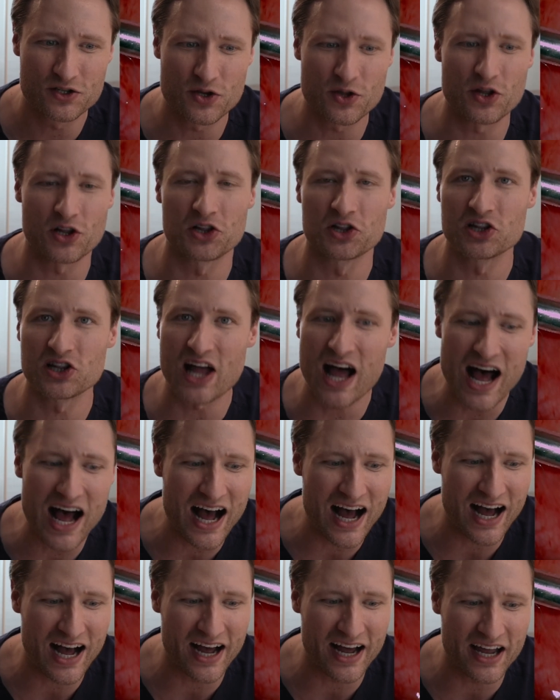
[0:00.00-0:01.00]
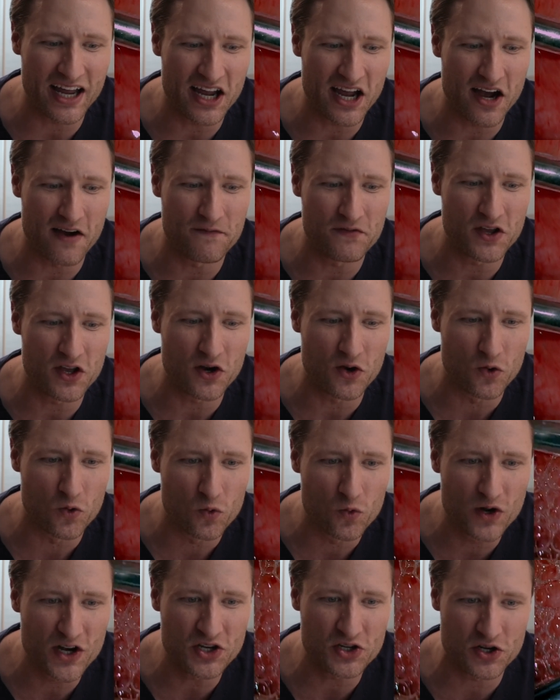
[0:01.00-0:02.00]
to the lie of the
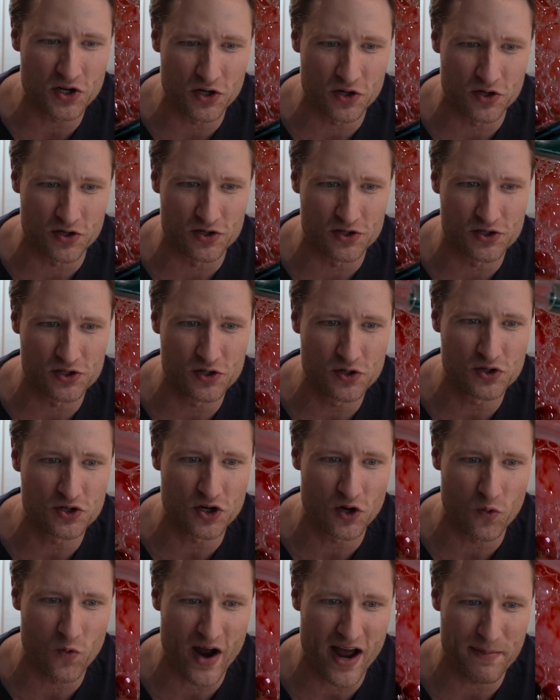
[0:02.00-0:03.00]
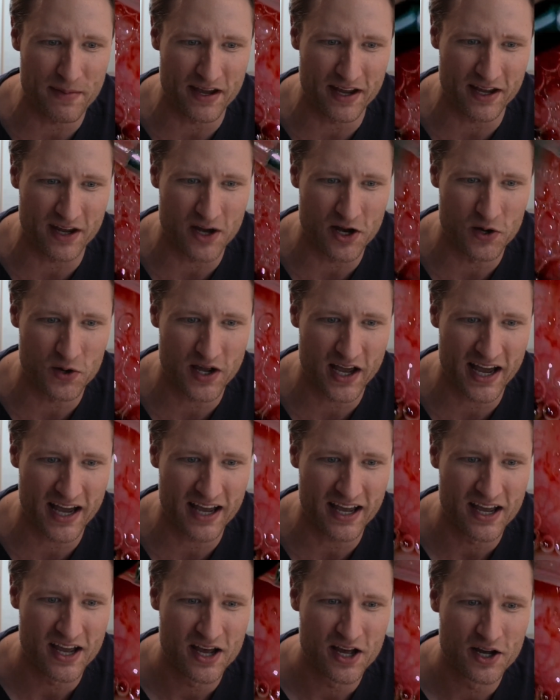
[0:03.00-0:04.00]
original suture webbing,
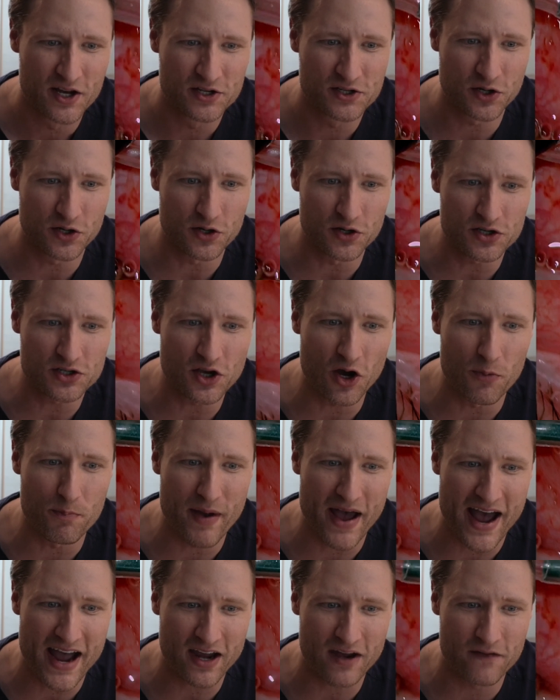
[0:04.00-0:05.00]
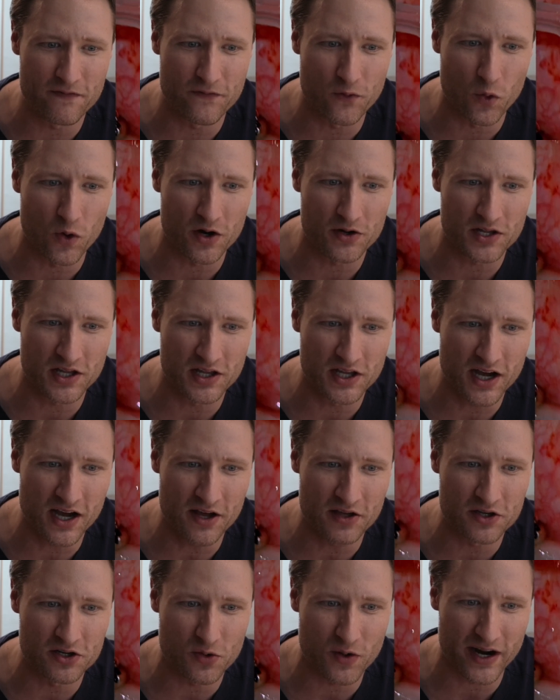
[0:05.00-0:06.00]
okay? So you just go back and forth in the
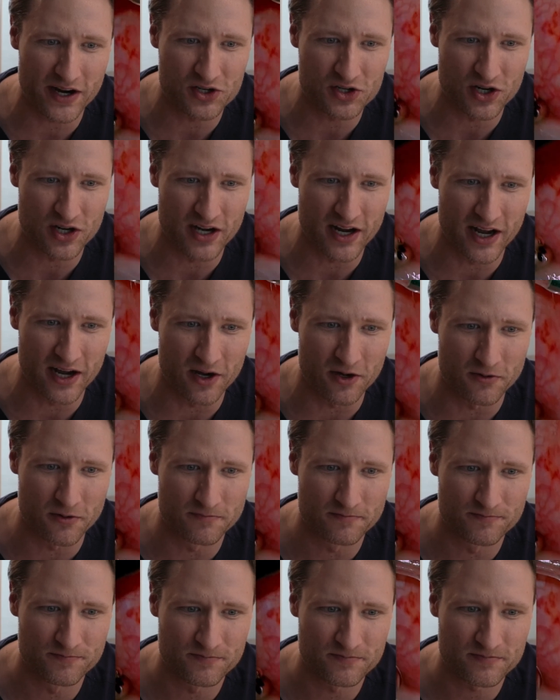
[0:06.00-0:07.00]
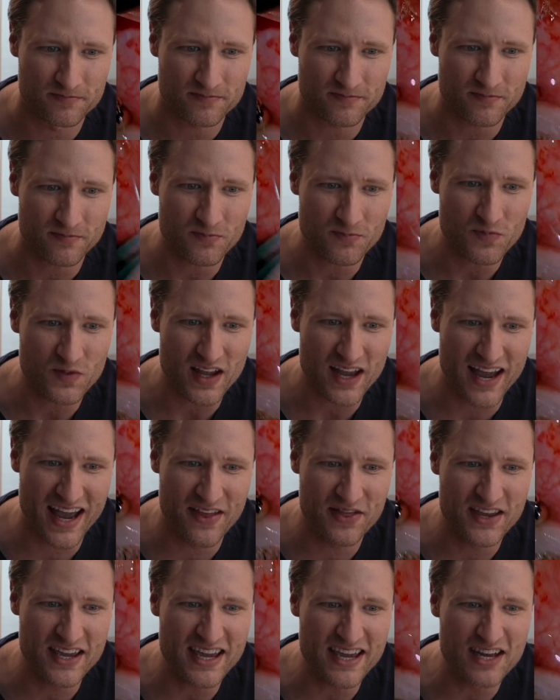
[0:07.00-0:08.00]
other direction now.
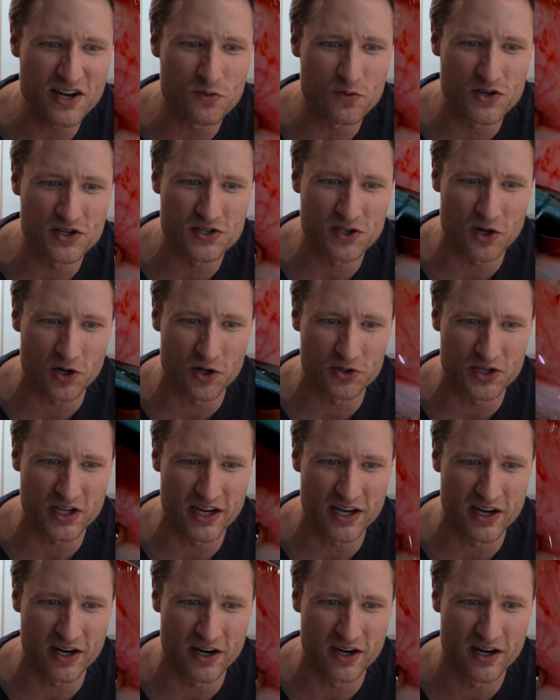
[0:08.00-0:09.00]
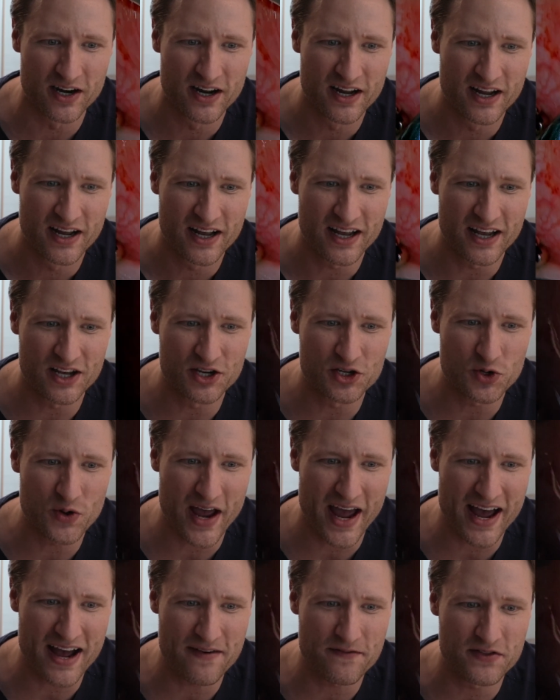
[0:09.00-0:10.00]
And the end result here is you
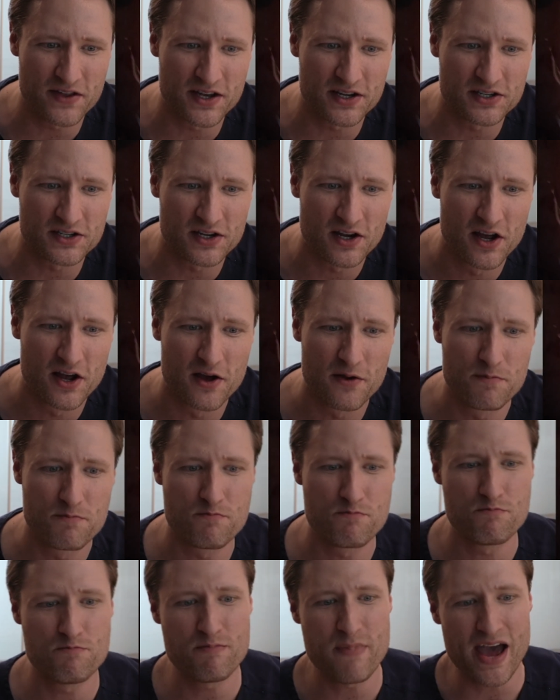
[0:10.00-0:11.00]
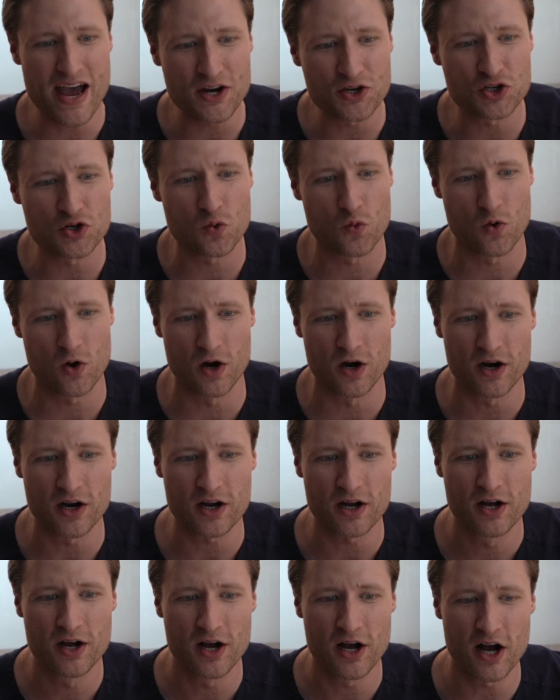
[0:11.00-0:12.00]
have this
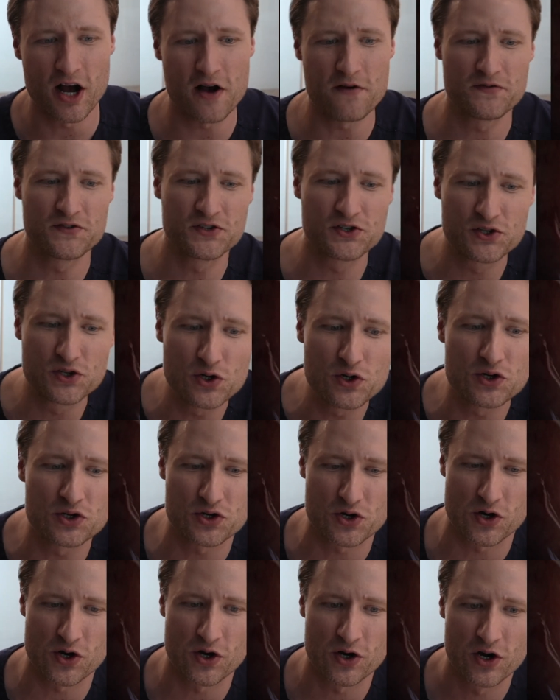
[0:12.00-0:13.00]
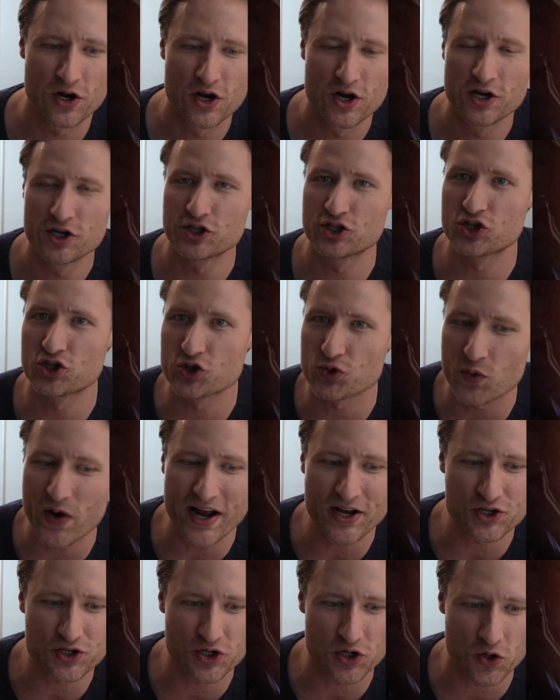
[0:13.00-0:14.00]
meshwork of suture
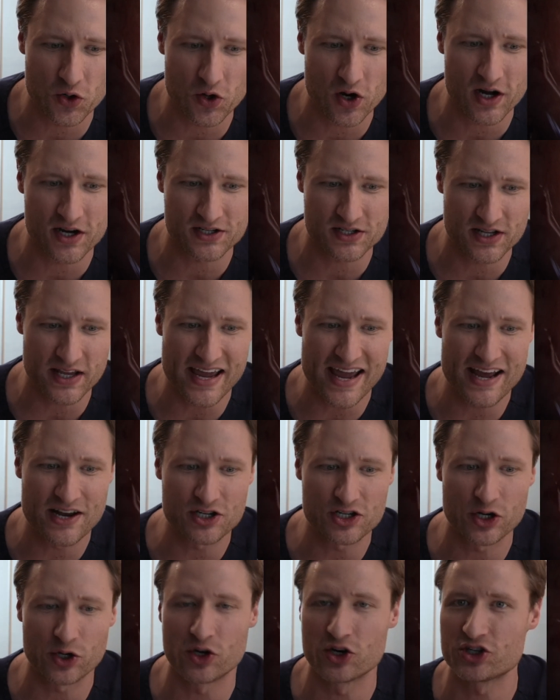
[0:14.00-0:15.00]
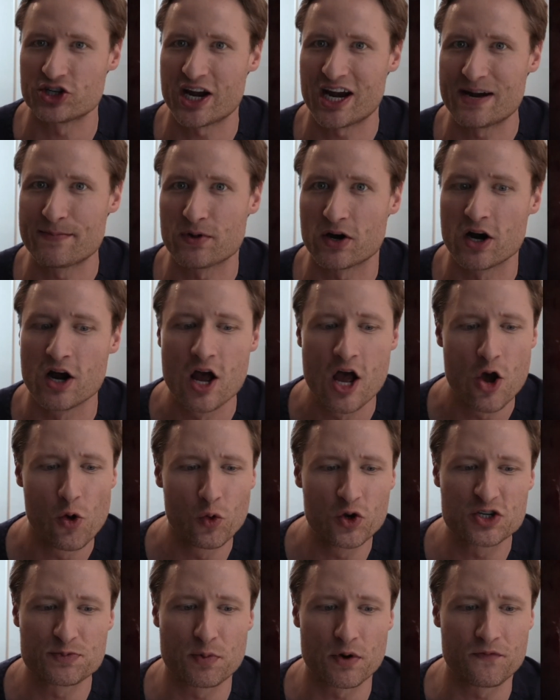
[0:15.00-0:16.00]
stretched across the anterior chamber,
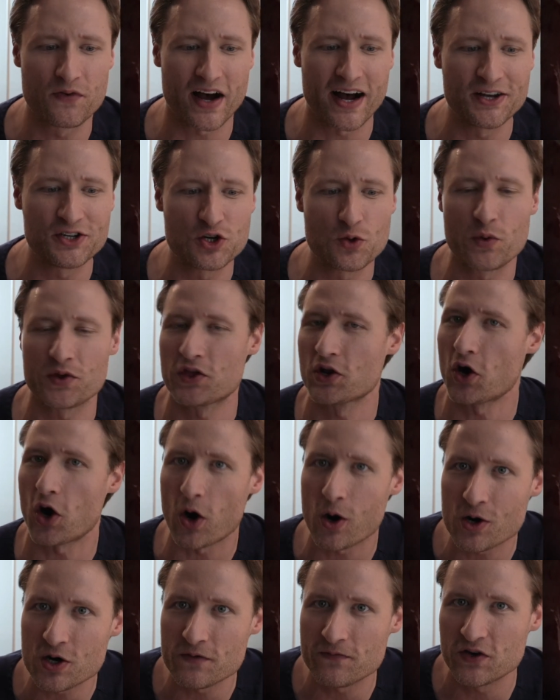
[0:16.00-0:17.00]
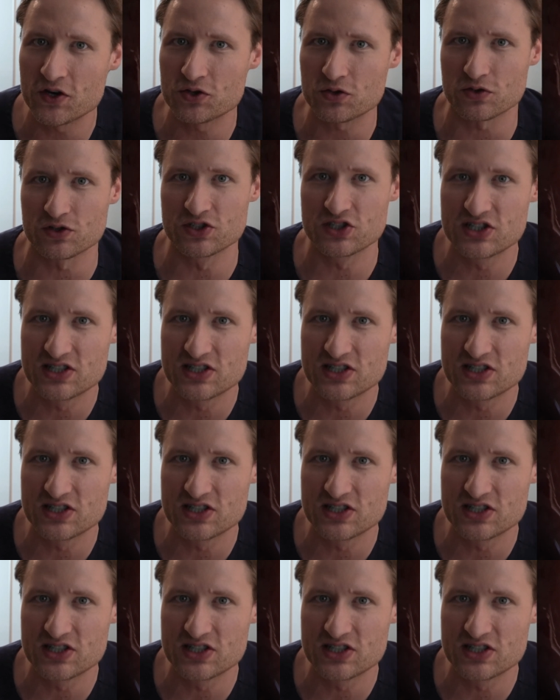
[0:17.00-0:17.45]
which provides you with an artificial